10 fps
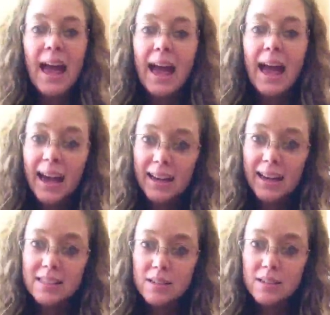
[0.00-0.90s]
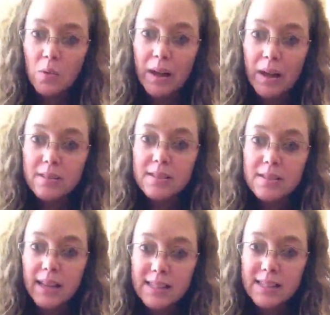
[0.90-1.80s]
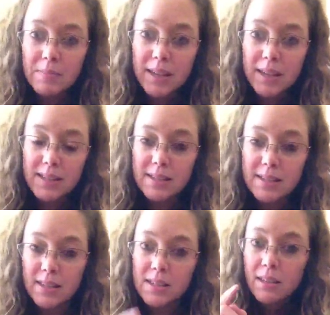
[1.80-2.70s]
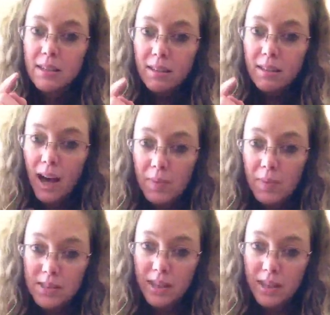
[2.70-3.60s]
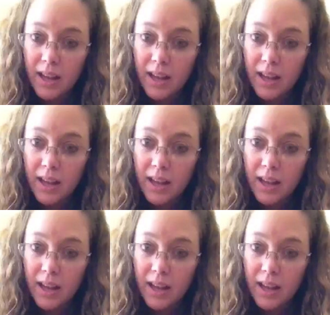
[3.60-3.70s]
And while Stacy Makes Sense is commenting,